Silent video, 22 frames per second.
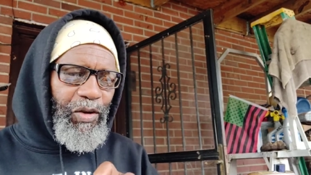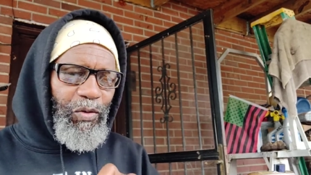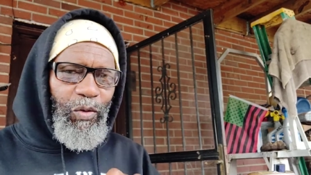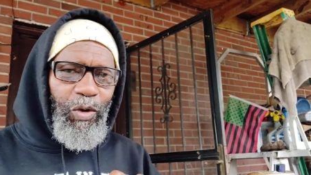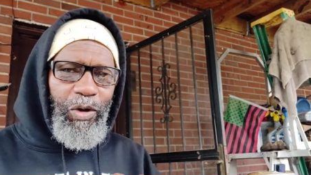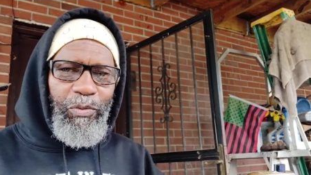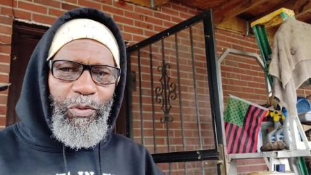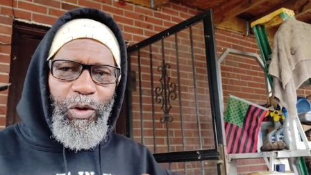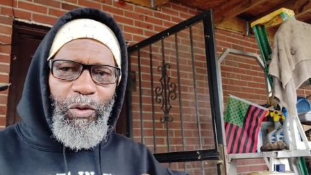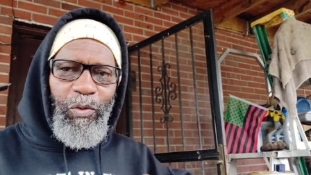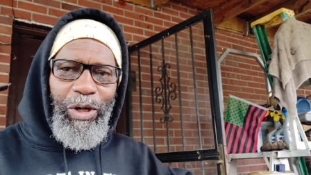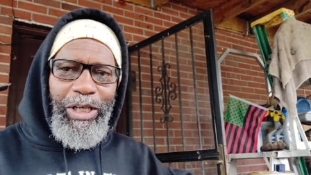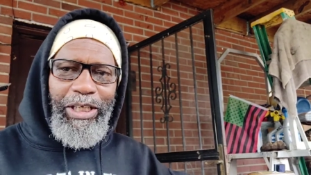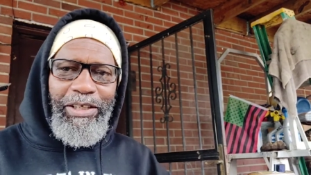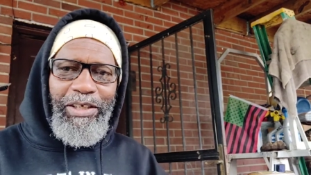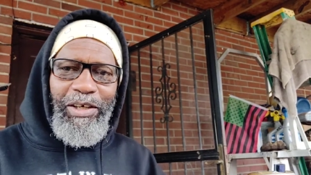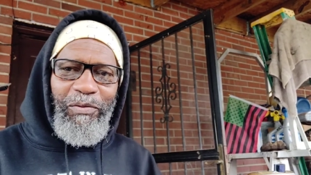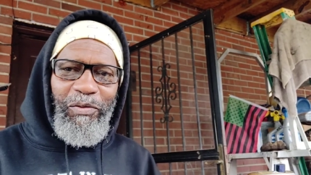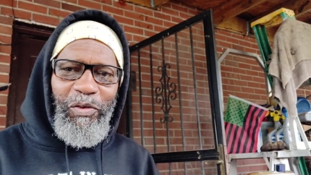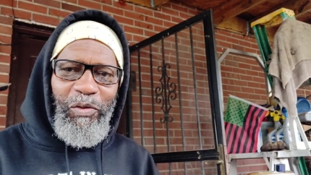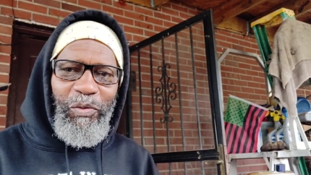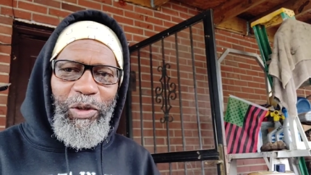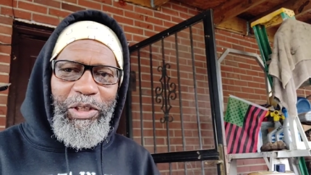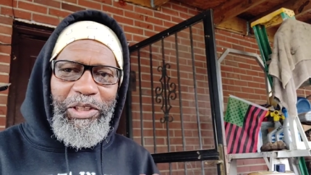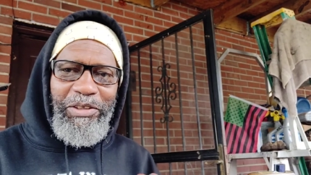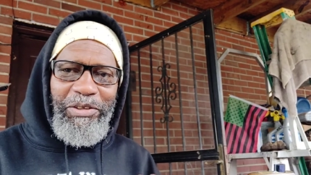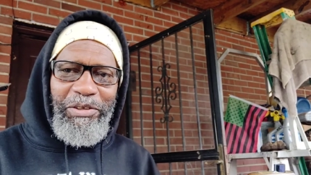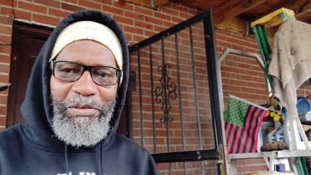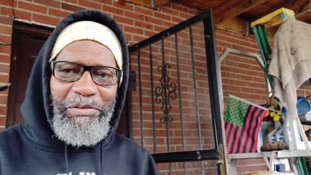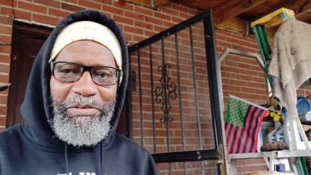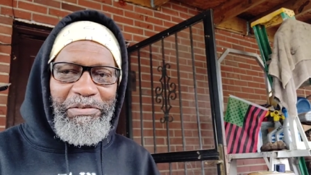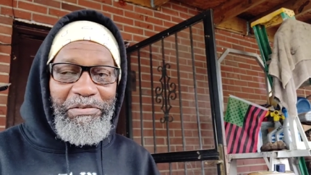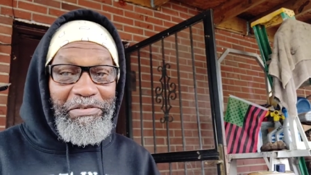one more wetting of the
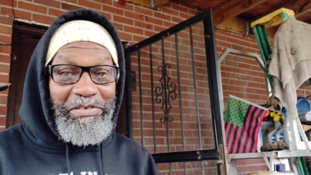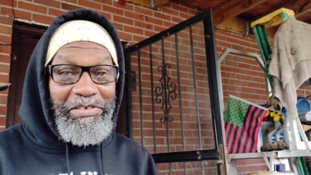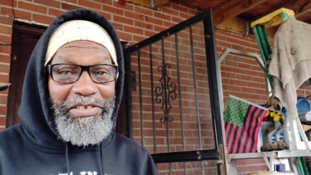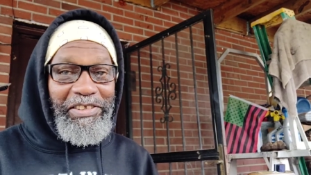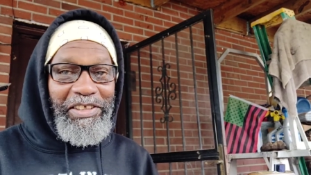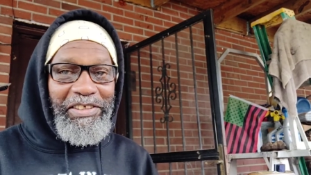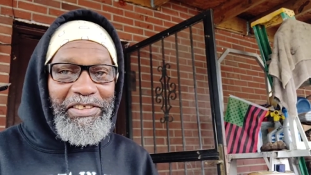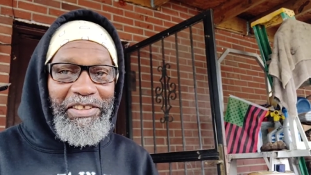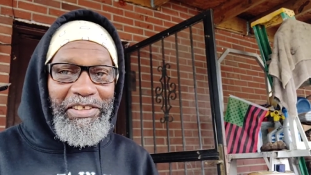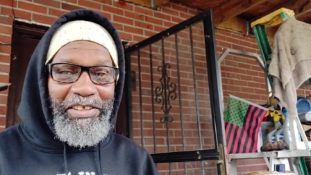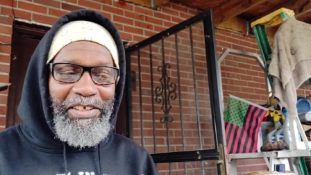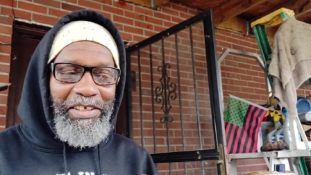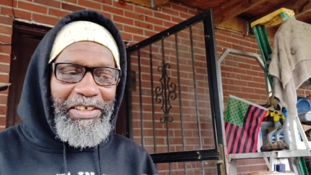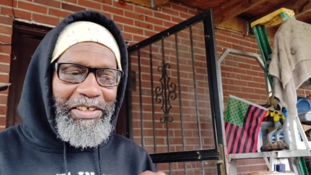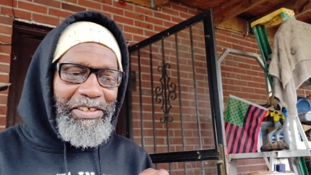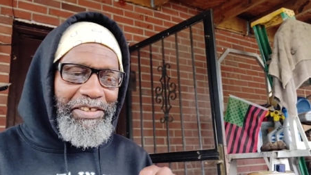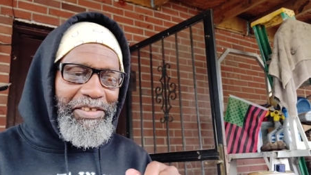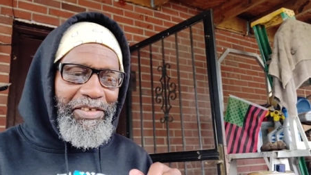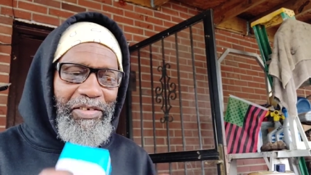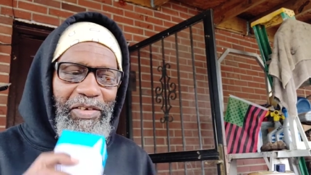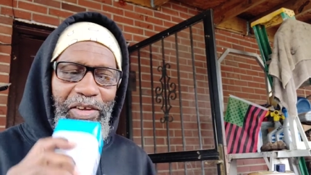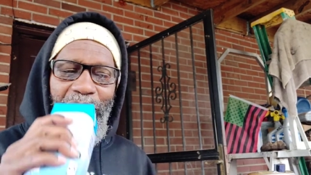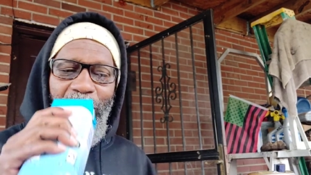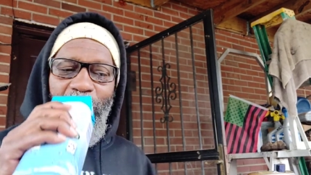whistle, just in case.